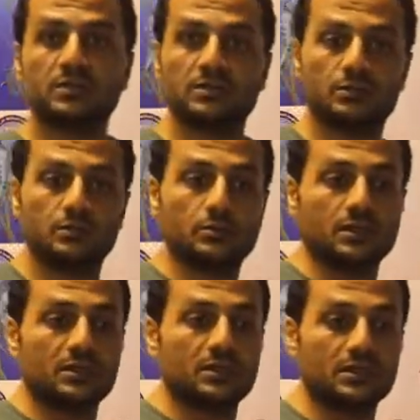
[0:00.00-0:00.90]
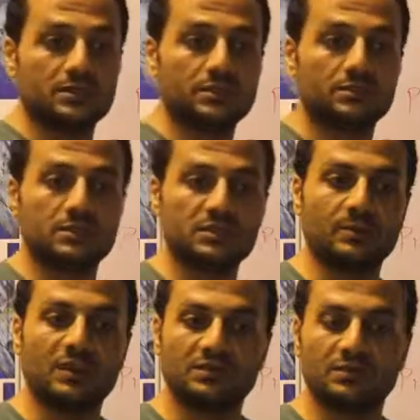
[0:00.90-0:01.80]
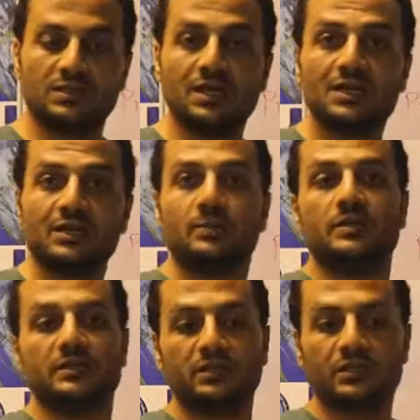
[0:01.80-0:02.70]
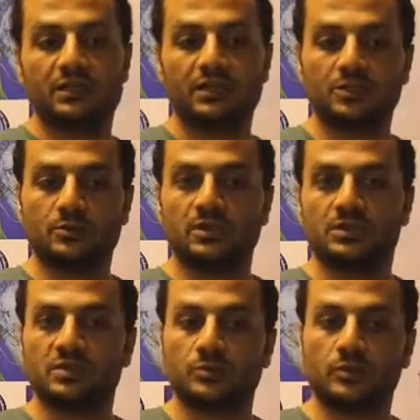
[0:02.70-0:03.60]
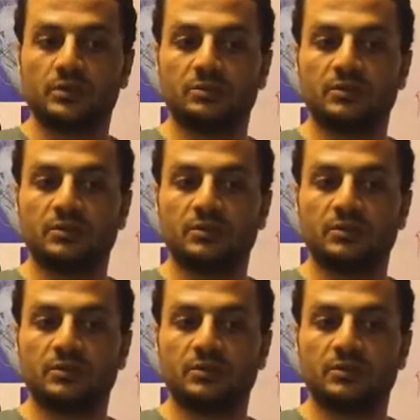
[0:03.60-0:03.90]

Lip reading: just draw a certain schematic representing actually this problem,